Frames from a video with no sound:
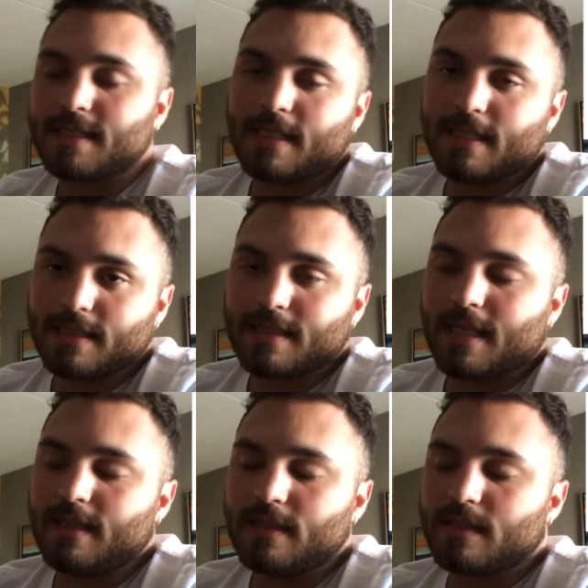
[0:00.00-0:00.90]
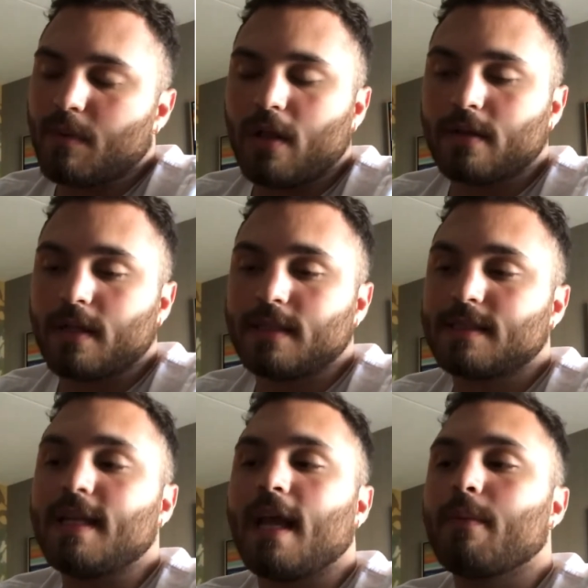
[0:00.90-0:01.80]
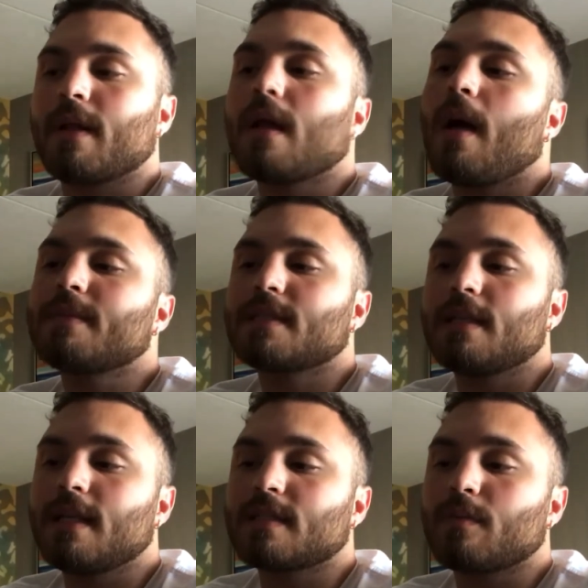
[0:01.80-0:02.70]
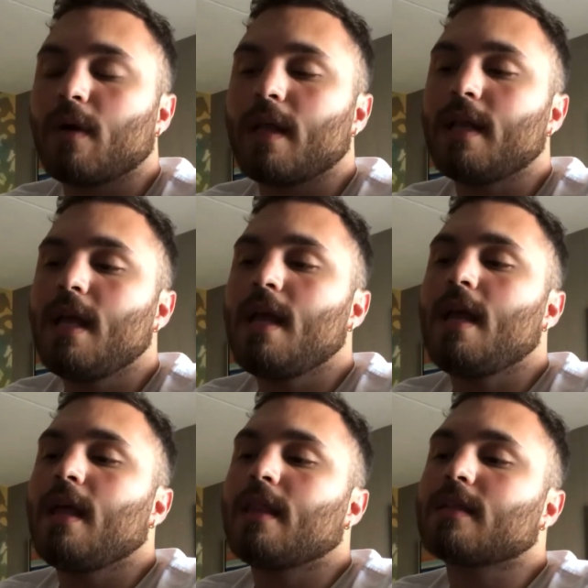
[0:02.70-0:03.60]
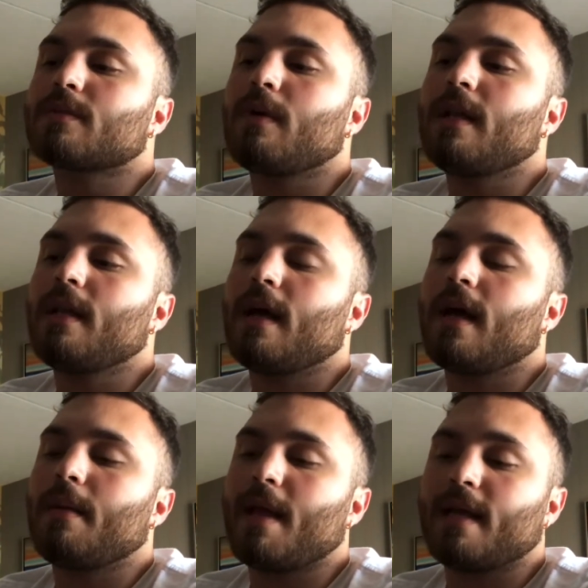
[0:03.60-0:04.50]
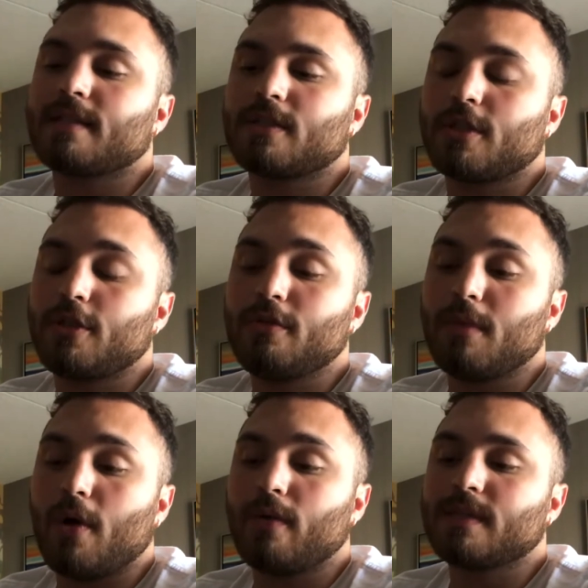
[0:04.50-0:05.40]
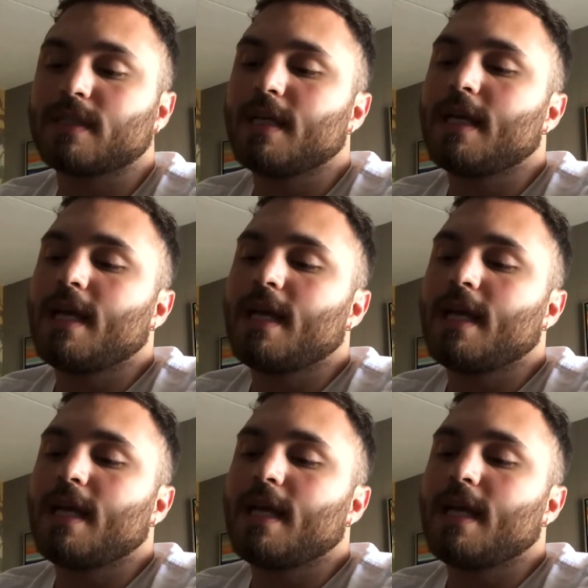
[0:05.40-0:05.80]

and it is slightly smaller than the C8, when it comes to this one has two modes,